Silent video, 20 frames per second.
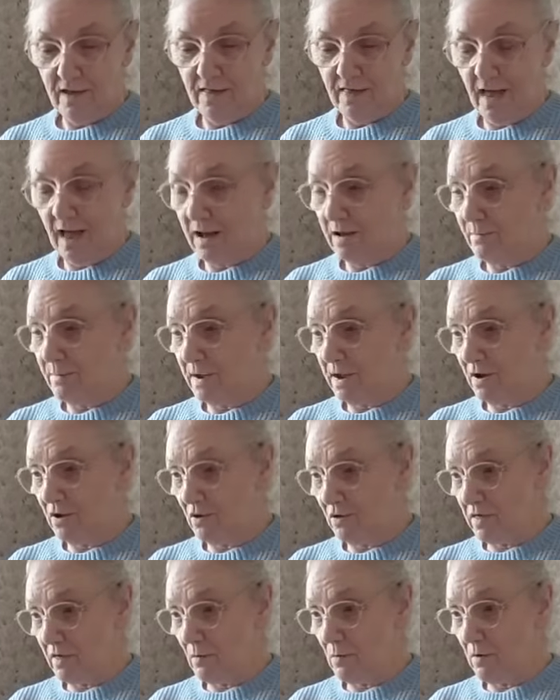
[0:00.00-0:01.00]
and that'll be
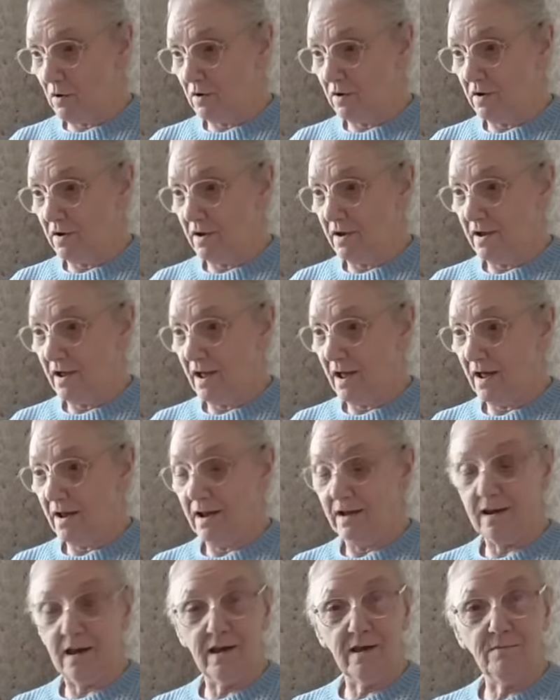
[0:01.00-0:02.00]
another one
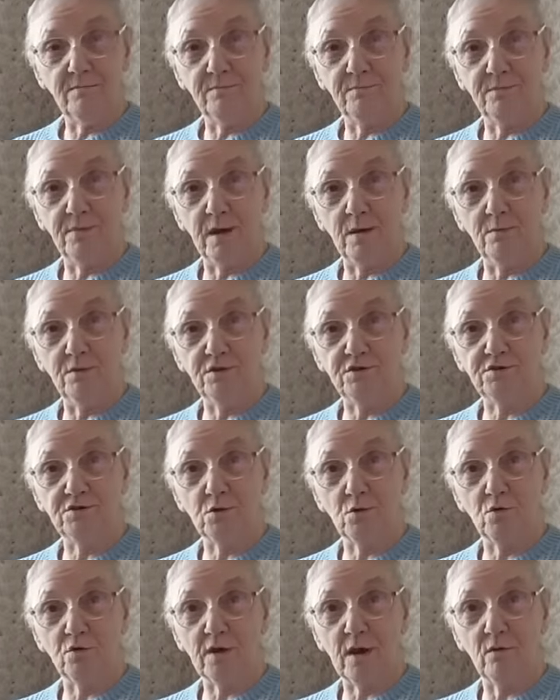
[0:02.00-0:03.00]
I'll be able to
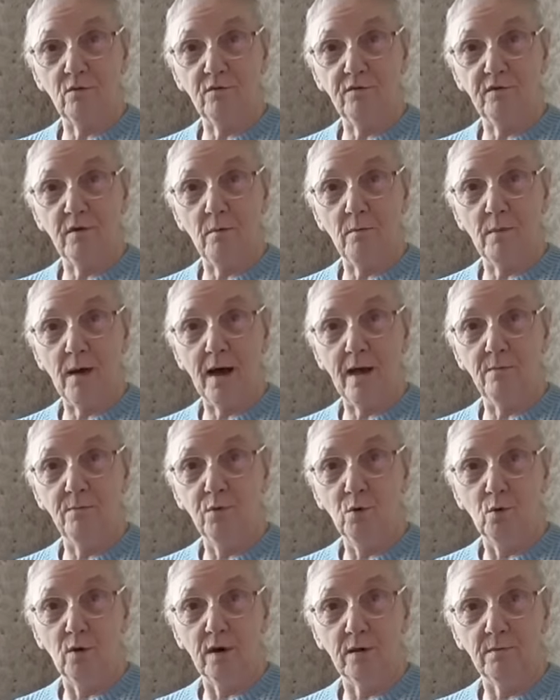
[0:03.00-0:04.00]
sort out from my
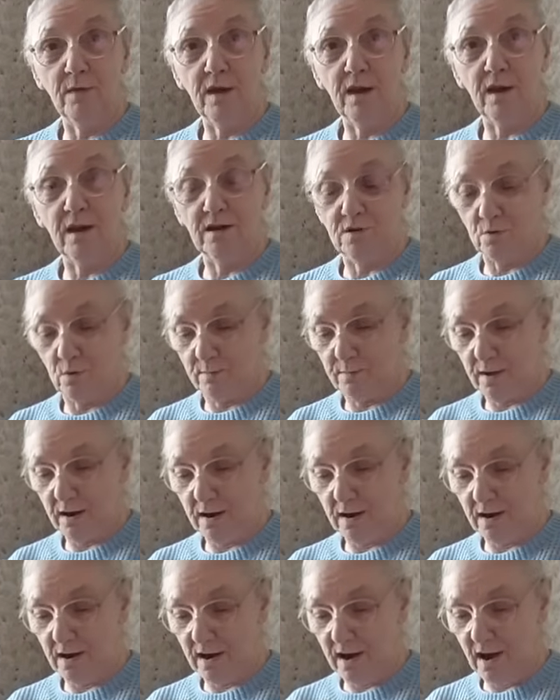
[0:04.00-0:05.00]
book and make into a
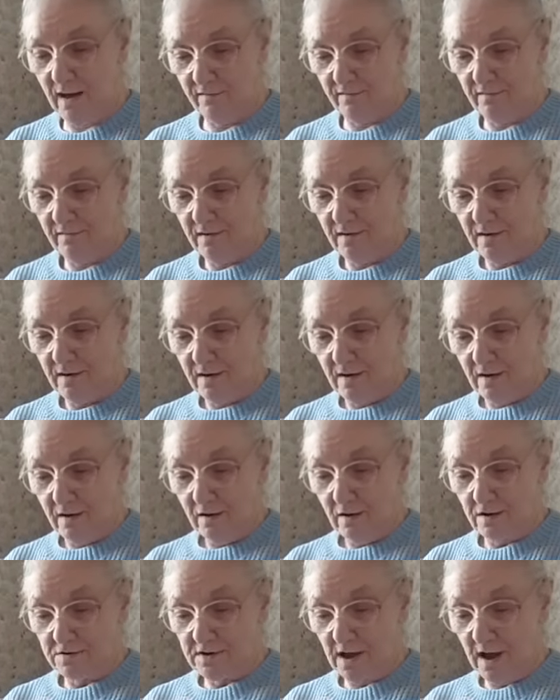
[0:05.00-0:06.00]
PDF.
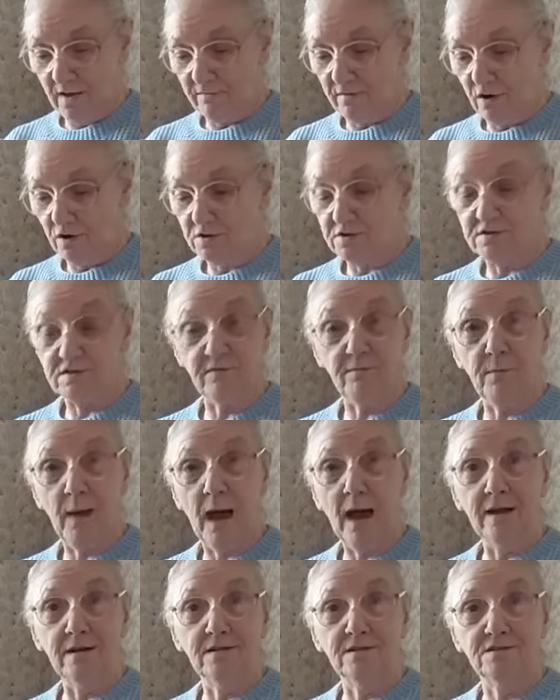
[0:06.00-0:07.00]
Because I have lots of
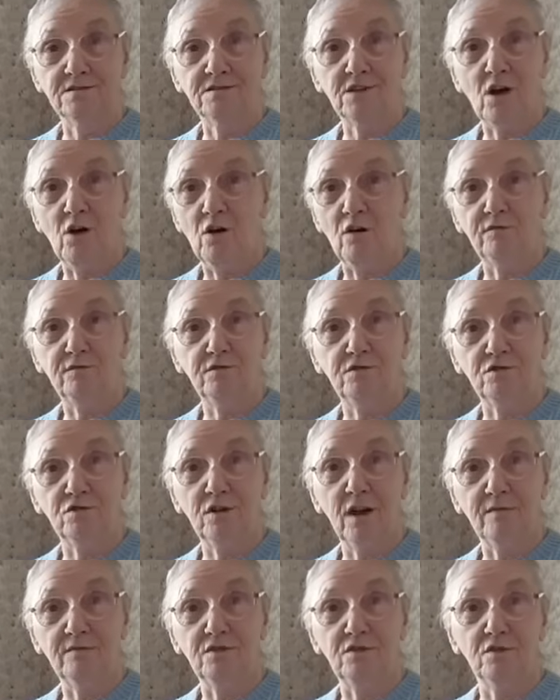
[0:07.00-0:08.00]
patterns half
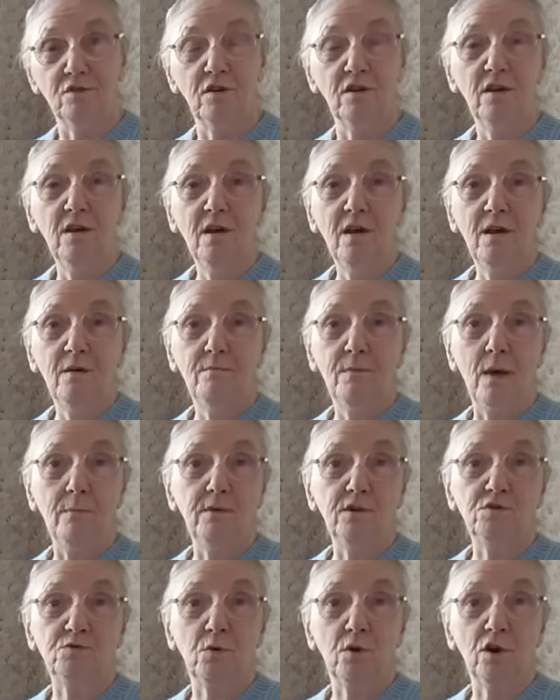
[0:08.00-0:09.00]
done. I've done
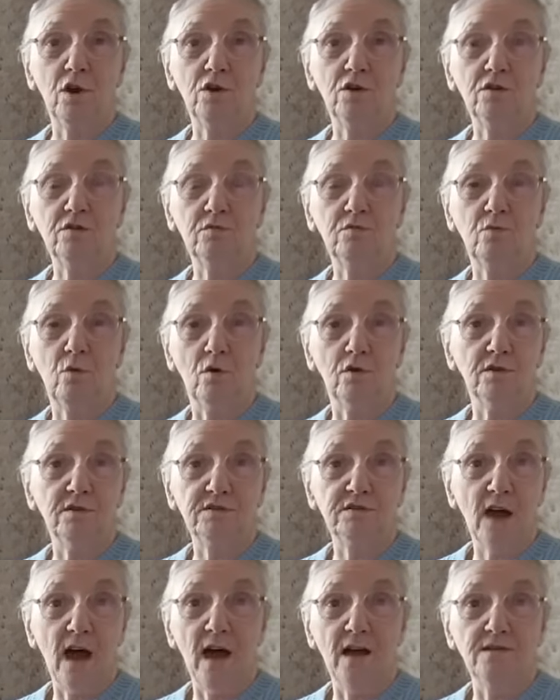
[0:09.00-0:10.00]
maybe one
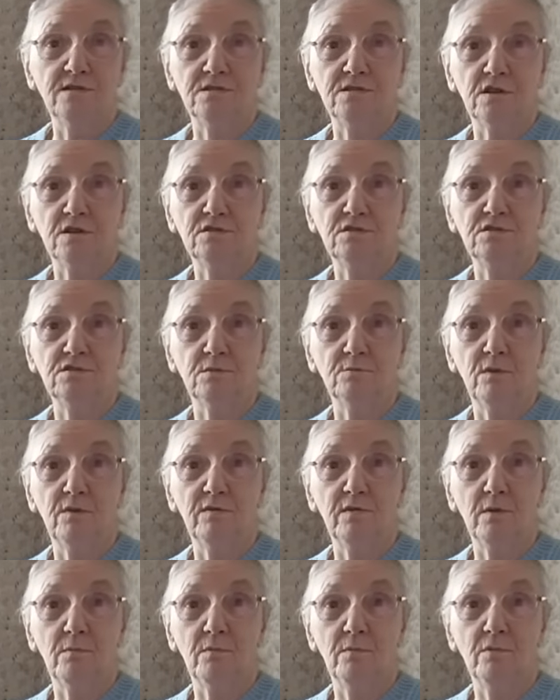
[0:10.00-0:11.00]
sizes on some
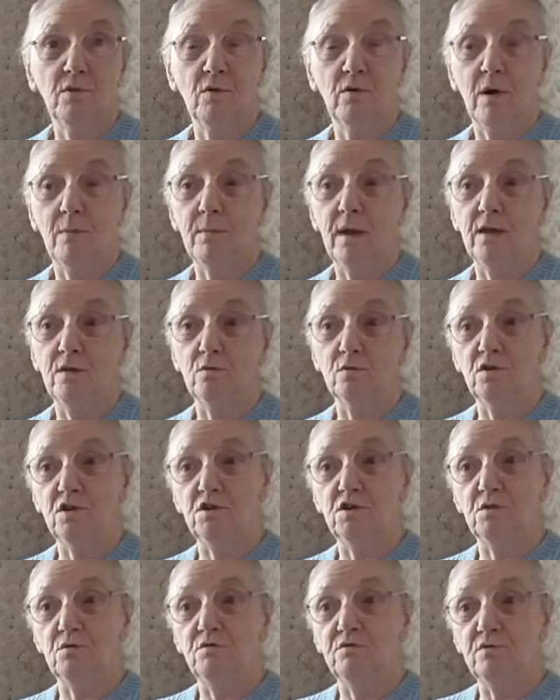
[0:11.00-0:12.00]
of them, or I might
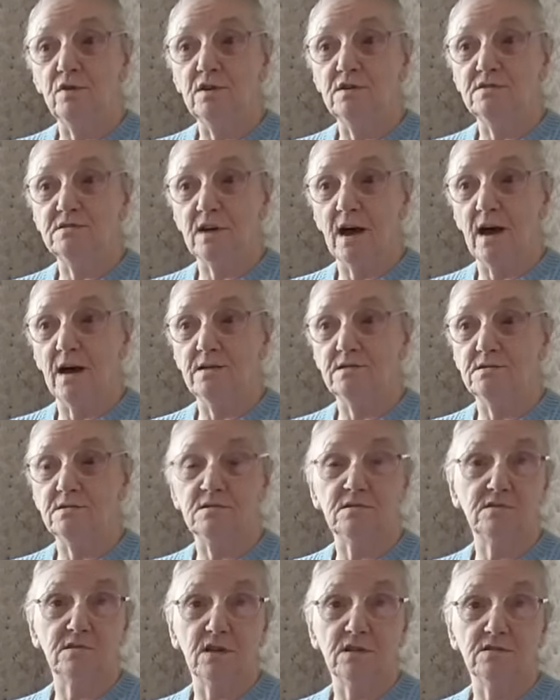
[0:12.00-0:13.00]
only do 3
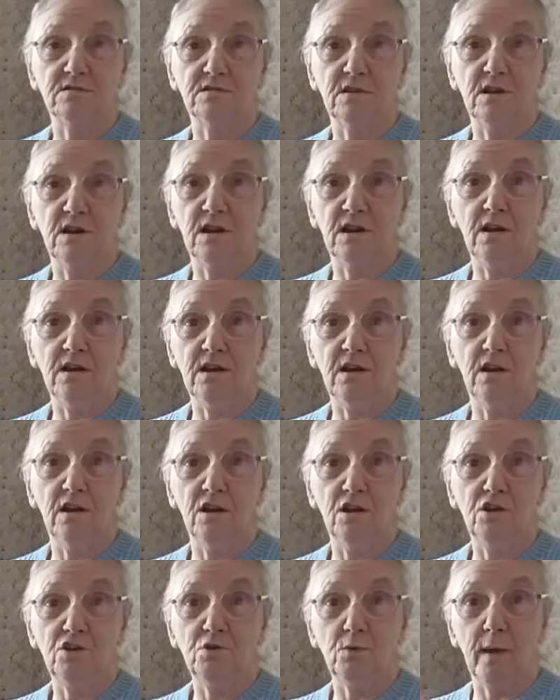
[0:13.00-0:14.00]
sizes, 16, 18
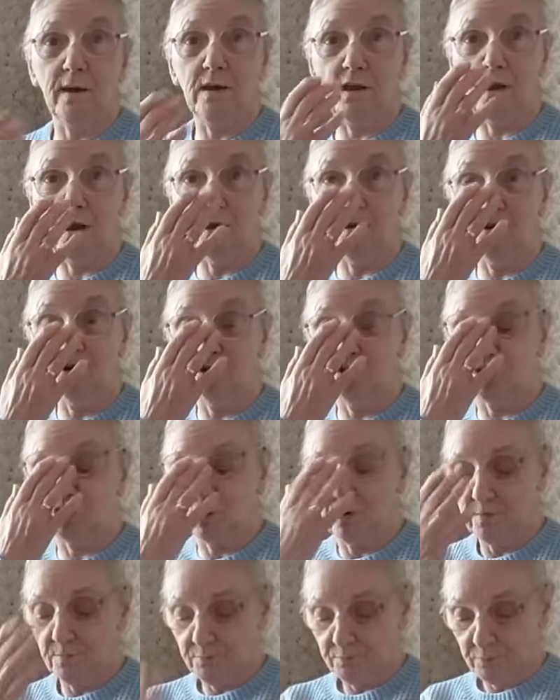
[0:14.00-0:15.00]
and 20
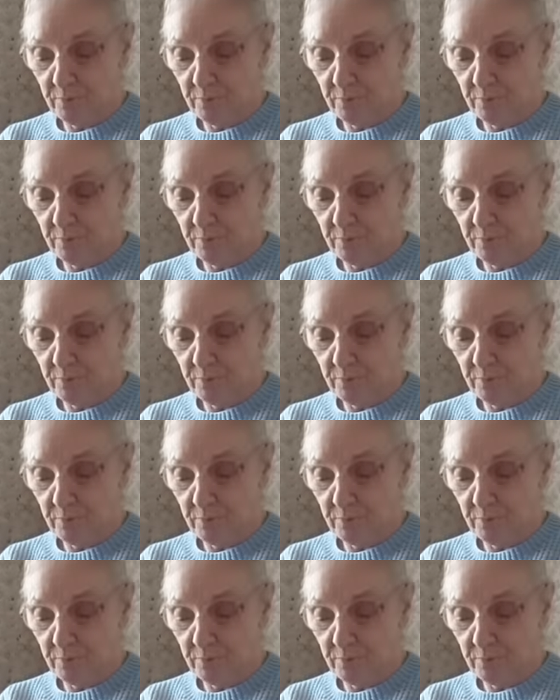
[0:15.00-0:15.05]
inch.